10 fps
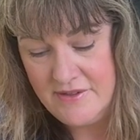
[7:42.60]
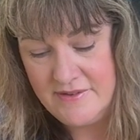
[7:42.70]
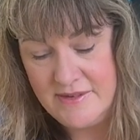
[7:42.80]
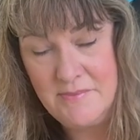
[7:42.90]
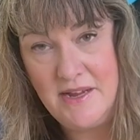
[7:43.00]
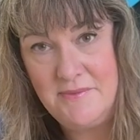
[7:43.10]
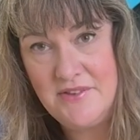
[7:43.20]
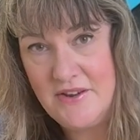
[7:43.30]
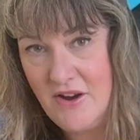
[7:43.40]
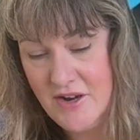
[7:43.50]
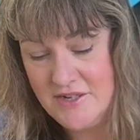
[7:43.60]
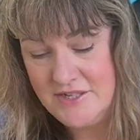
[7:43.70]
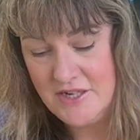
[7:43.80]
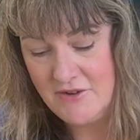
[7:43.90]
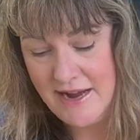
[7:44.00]
Sometimes they're hard
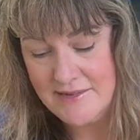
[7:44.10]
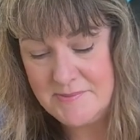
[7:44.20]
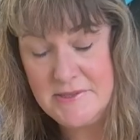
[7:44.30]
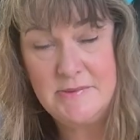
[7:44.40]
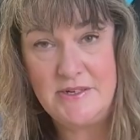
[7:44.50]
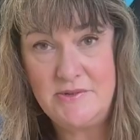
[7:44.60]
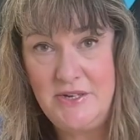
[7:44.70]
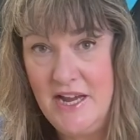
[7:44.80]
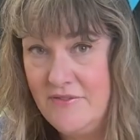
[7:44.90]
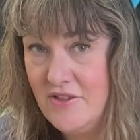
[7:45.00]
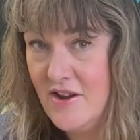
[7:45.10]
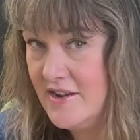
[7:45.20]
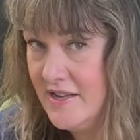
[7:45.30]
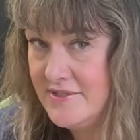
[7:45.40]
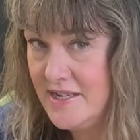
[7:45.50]
to grasp, especially when you have long
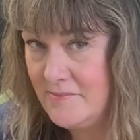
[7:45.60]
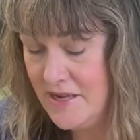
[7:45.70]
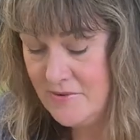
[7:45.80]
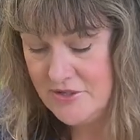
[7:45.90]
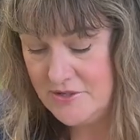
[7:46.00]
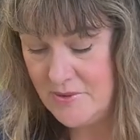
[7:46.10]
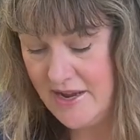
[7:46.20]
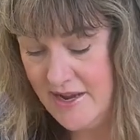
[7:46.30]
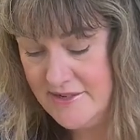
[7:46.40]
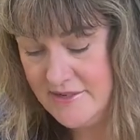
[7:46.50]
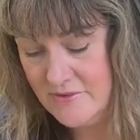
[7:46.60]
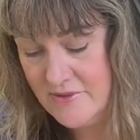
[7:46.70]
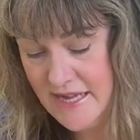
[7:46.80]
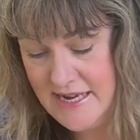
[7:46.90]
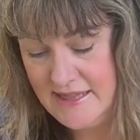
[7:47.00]
nails like me, which is why I don't
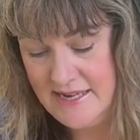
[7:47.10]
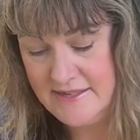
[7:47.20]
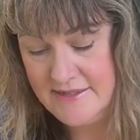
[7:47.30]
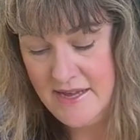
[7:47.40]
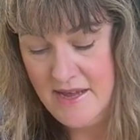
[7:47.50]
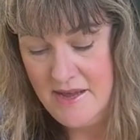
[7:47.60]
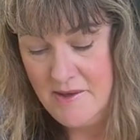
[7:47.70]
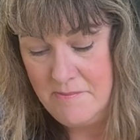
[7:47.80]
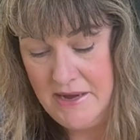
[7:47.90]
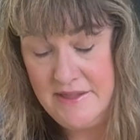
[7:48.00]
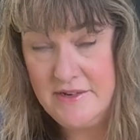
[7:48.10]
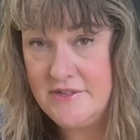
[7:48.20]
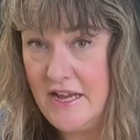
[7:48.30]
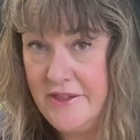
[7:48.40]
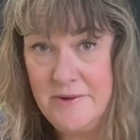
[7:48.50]
like these. But there's
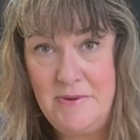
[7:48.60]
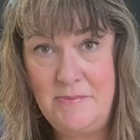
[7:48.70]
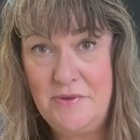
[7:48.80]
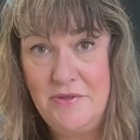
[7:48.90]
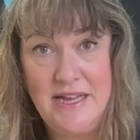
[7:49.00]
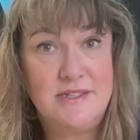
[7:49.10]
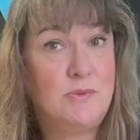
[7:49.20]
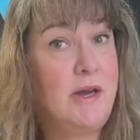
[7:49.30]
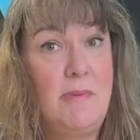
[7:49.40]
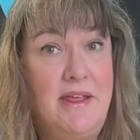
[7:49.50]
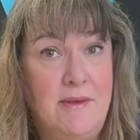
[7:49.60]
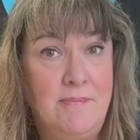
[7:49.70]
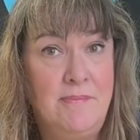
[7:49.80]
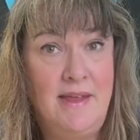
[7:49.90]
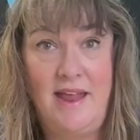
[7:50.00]
other people that swear by them
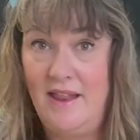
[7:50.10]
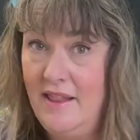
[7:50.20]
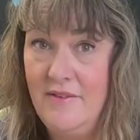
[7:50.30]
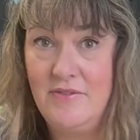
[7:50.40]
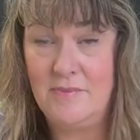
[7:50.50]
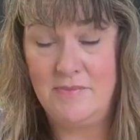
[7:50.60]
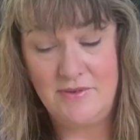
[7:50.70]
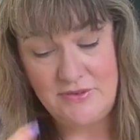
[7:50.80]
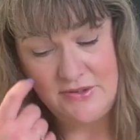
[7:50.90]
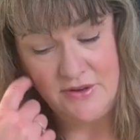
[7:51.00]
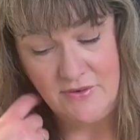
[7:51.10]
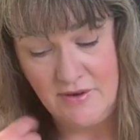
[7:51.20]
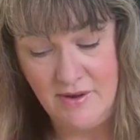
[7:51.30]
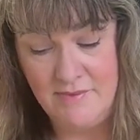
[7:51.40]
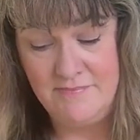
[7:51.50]
and love them. So
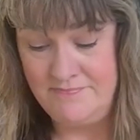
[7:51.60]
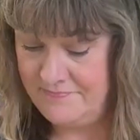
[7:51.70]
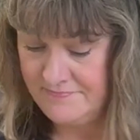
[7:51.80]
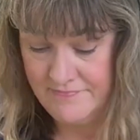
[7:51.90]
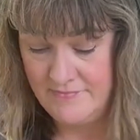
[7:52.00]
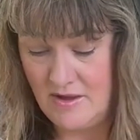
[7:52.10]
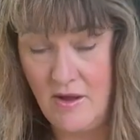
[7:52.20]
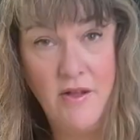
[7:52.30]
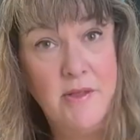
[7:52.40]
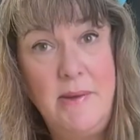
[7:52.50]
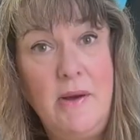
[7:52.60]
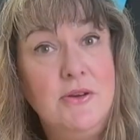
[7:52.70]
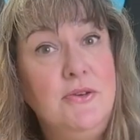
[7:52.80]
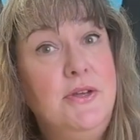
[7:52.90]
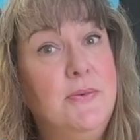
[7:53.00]
all the power
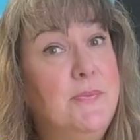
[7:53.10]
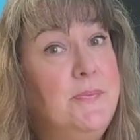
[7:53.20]
to you.